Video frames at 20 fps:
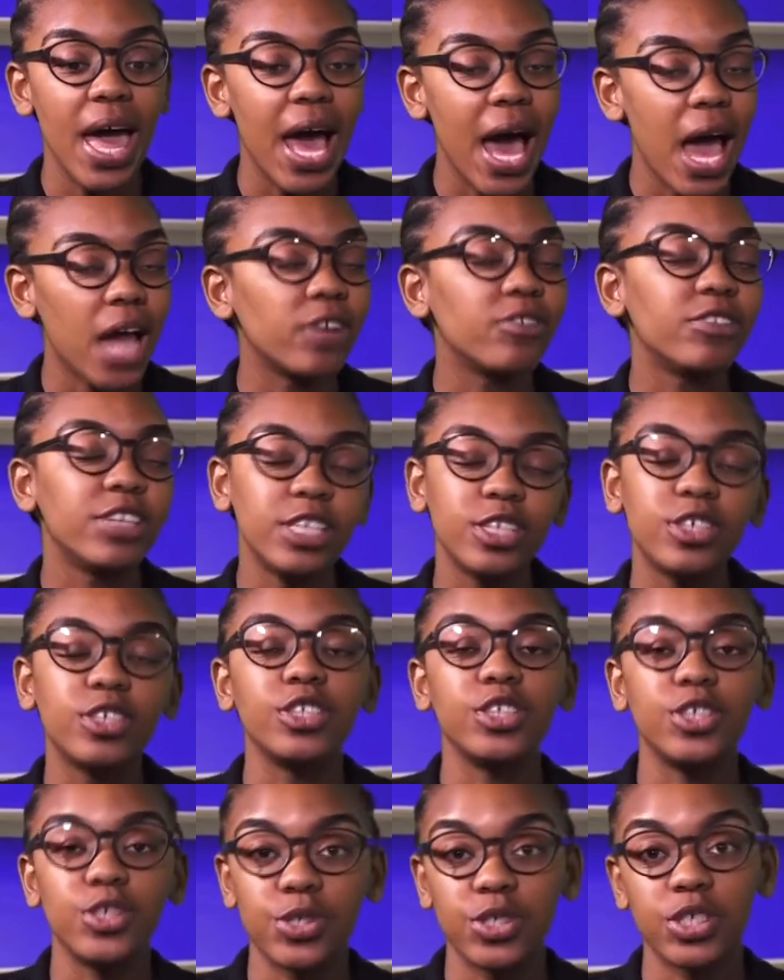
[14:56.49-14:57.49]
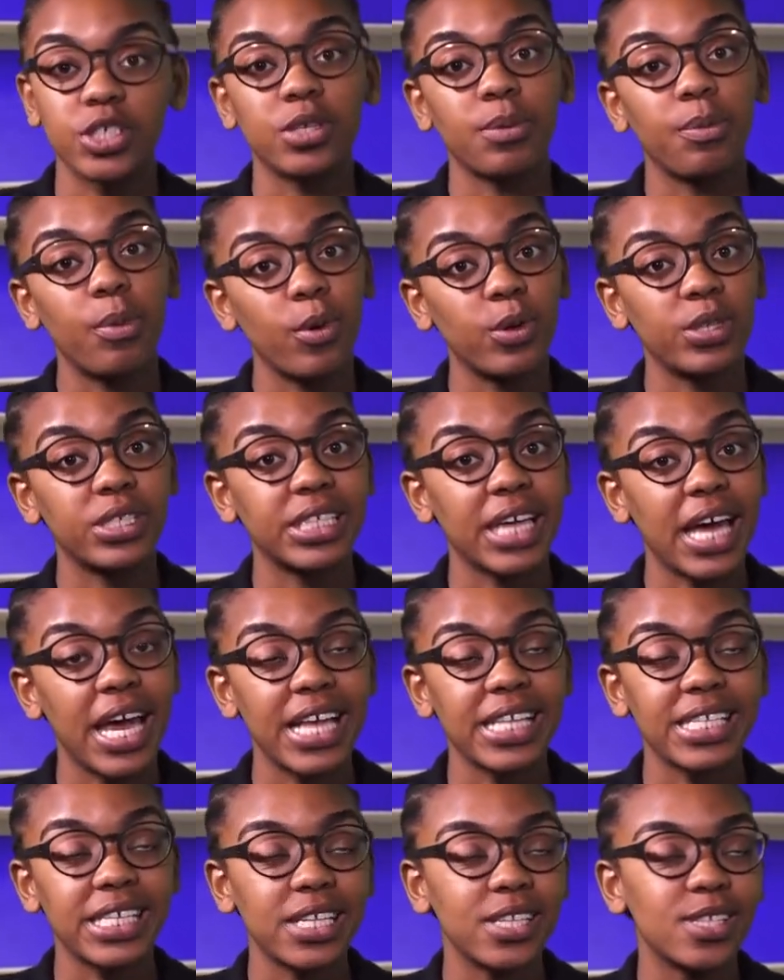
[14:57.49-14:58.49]
I really could use your support,
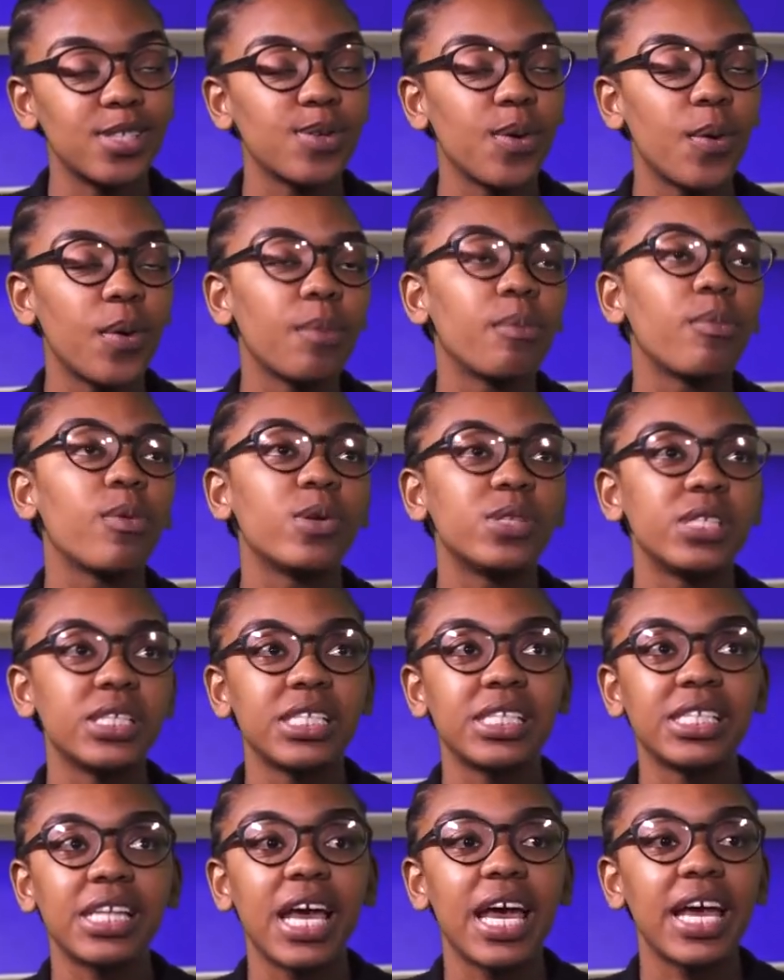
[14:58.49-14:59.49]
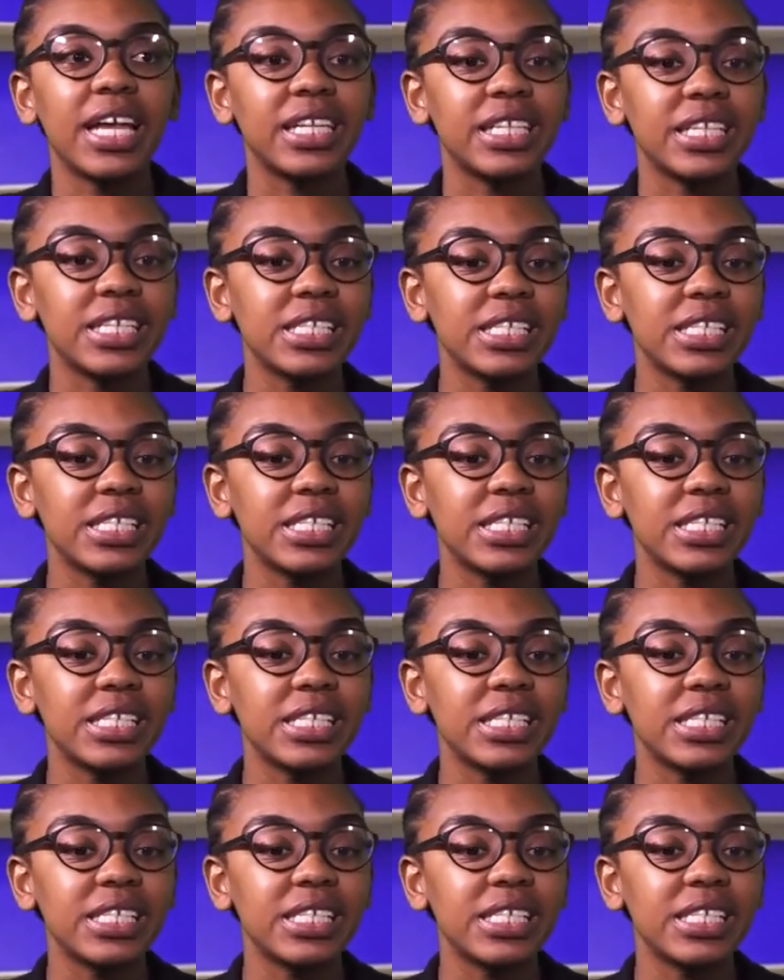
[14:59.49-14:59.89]
guys. It's so important, and this is